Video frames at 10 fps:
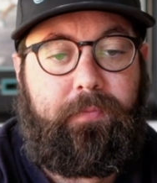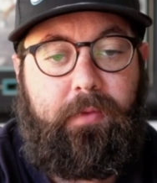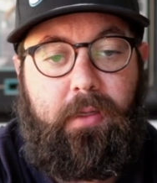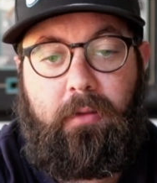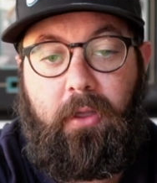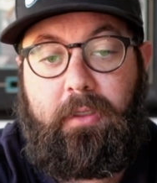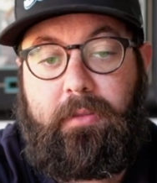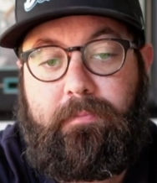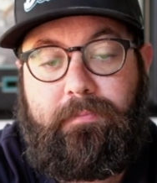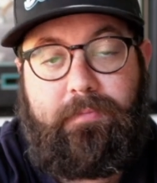Look,
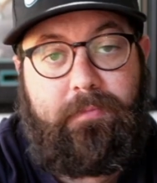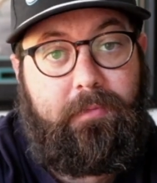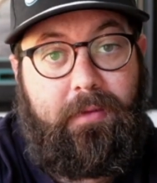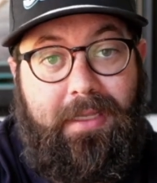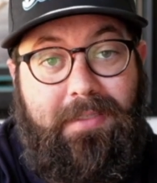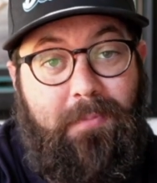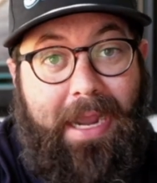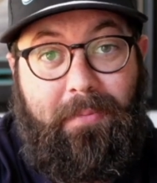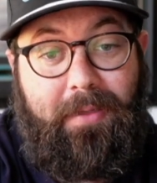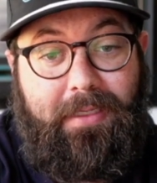this
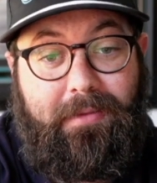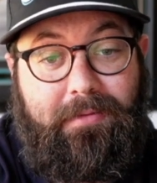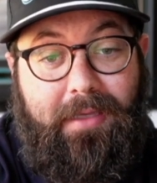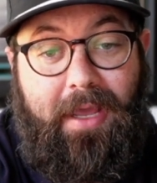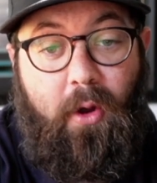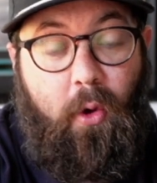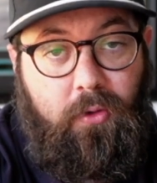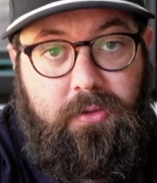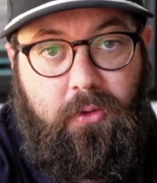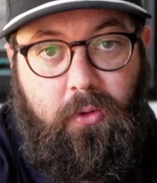might be an
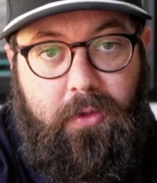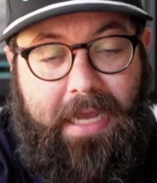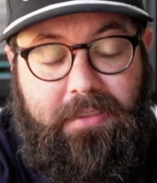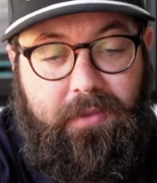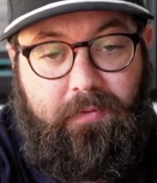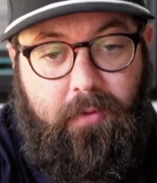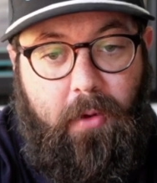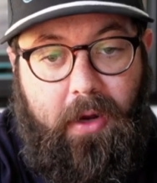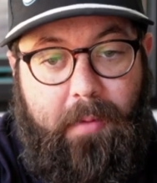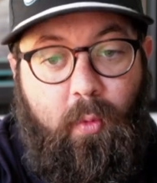old school nasty
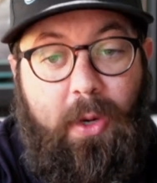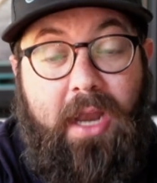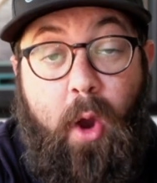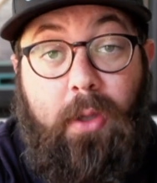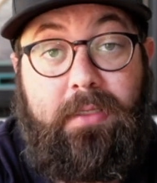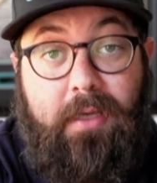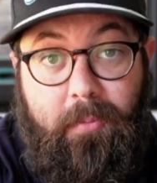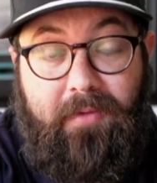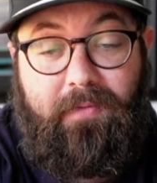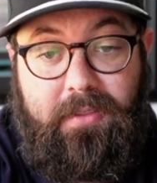football game. We know it's going to
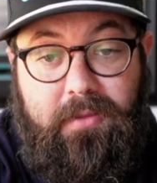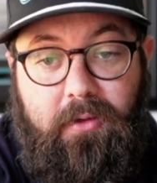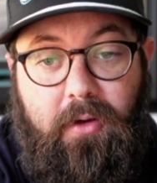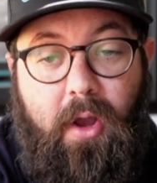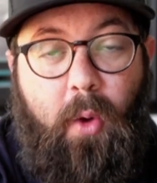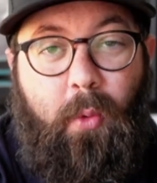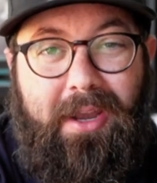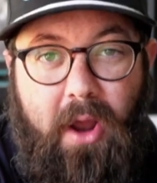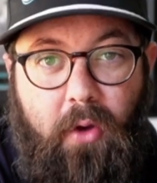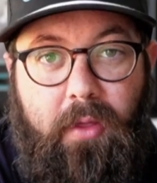be physical. We
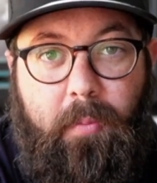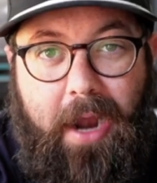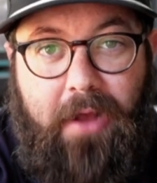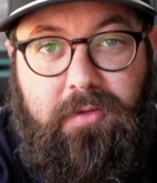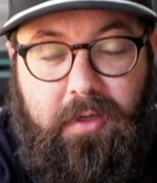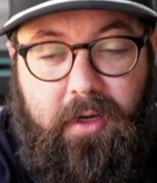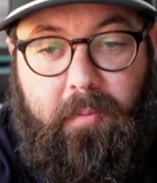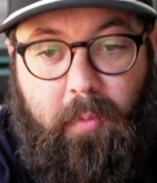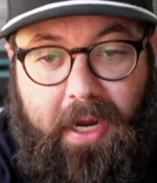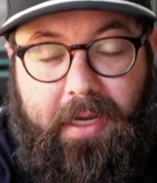know the Browns are going to
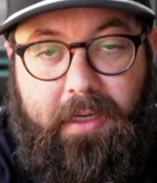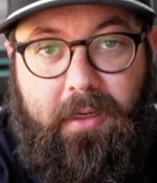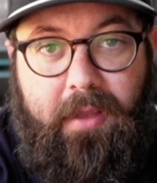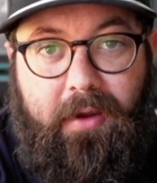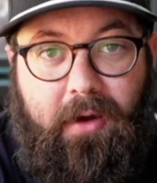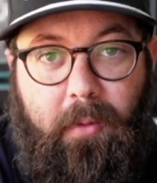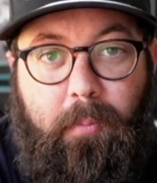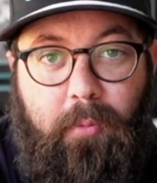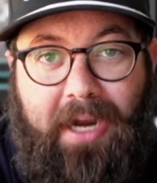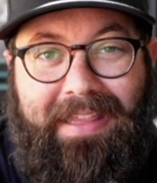bring it. They're going to
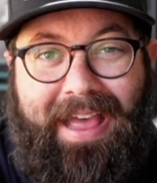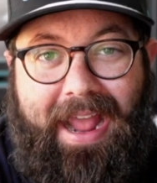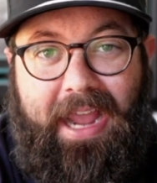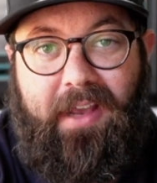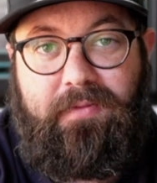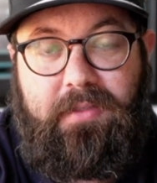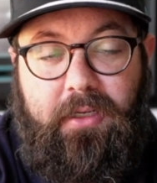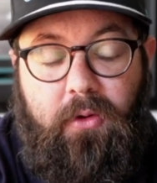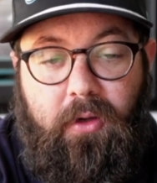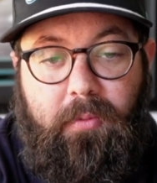bring that AFC
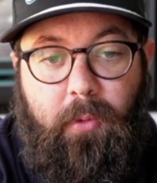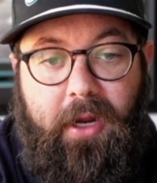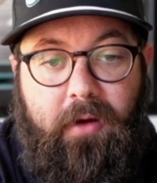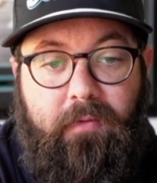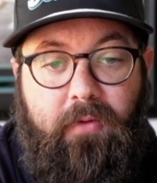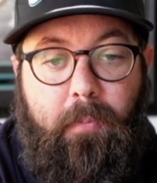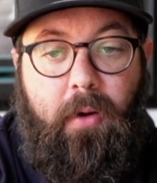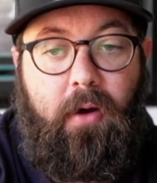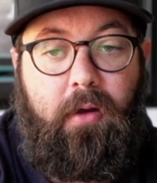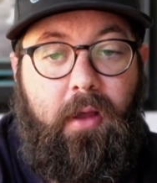North brand of
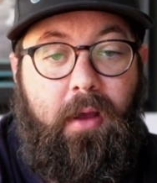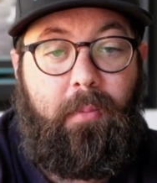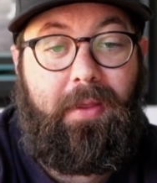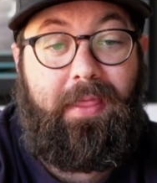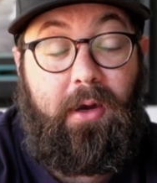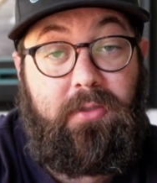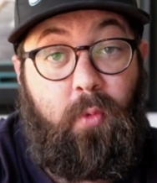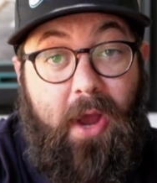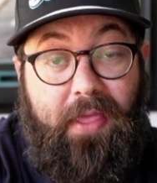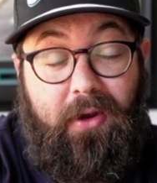football. But there is
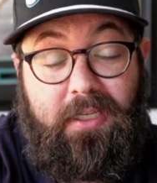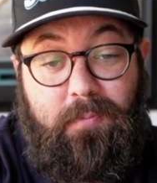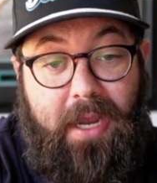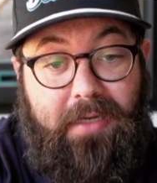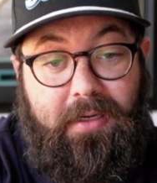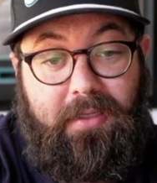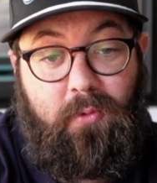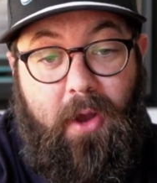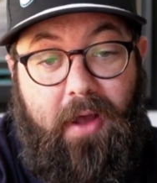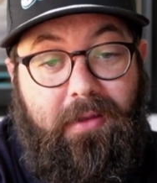weather expected as
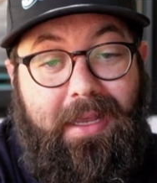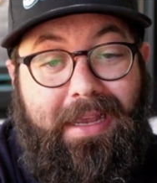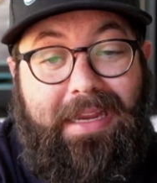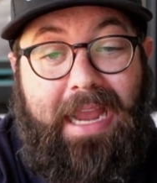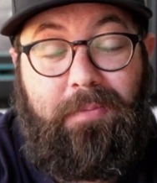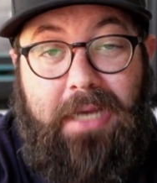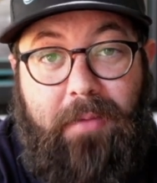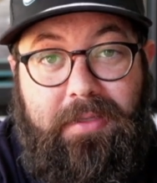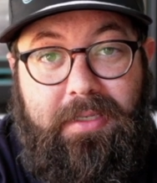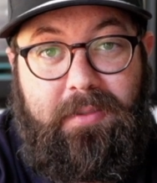well. Game time,
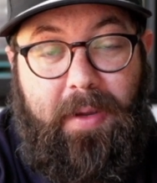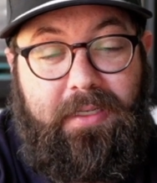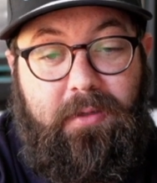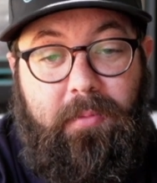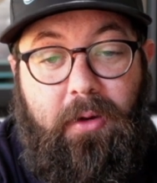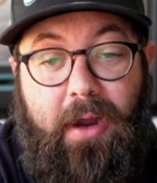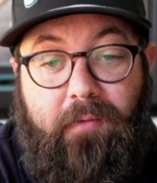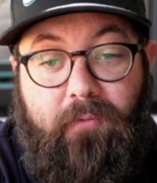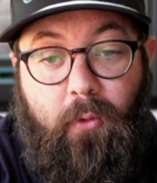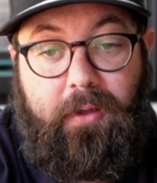it's expected to be
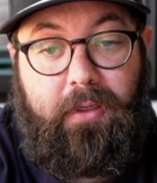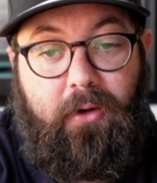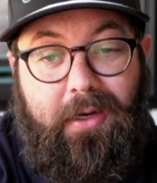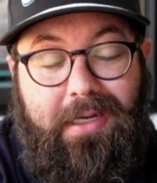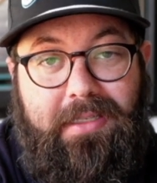around 40 degrees.